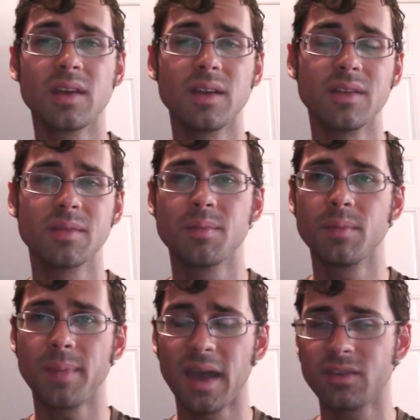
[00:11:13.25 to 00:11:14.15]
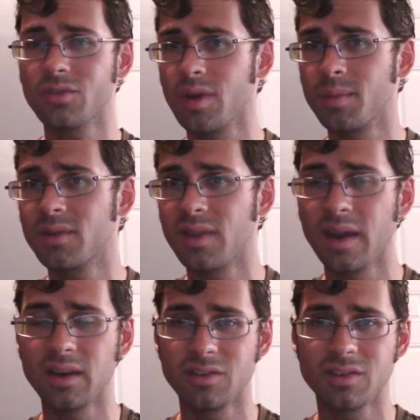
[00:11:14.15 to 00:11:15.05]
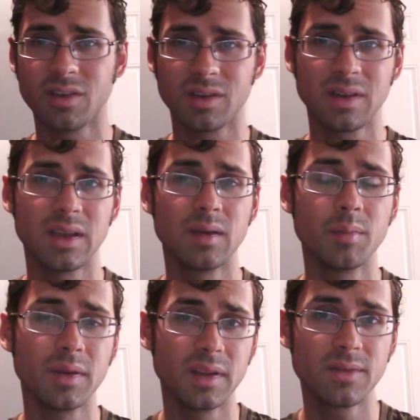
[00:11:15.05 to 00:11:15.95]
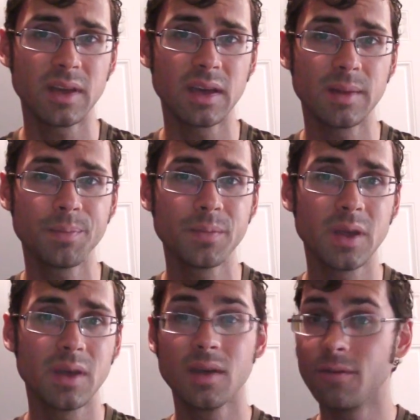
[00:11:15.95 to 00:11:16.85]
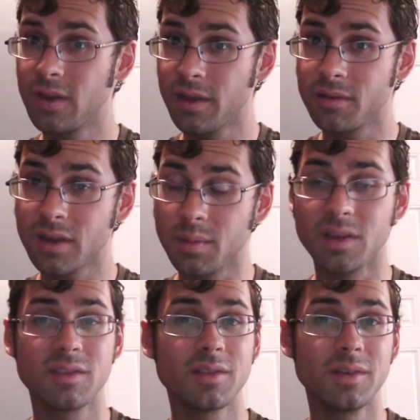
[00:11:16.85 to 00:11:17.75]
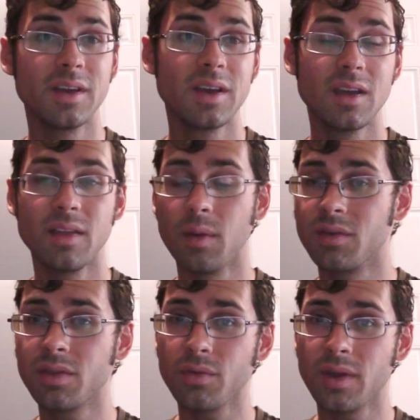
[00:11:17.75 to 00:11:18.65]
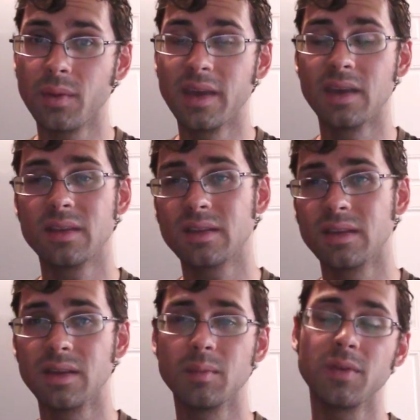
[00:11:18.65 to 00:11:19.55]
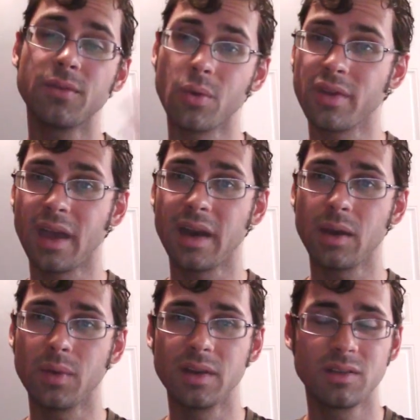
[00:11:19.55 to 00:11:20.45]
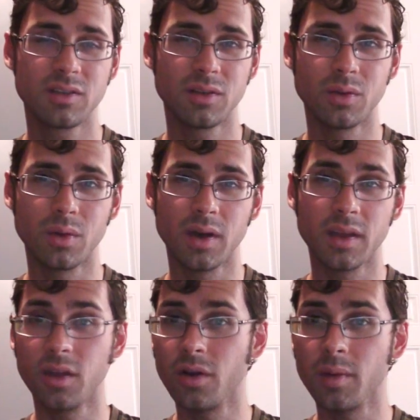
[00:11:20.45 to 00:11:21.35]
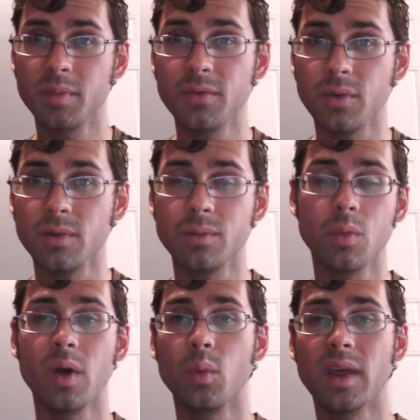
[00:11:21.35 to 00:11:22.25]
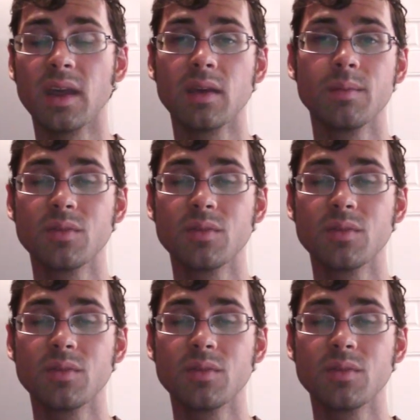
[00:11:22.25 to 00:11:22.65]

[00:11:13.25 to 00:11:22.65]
This past trip that I just took in Bolivia, video's coming soon, that was 3 weeks, and then before that I went to Europe for 1 week.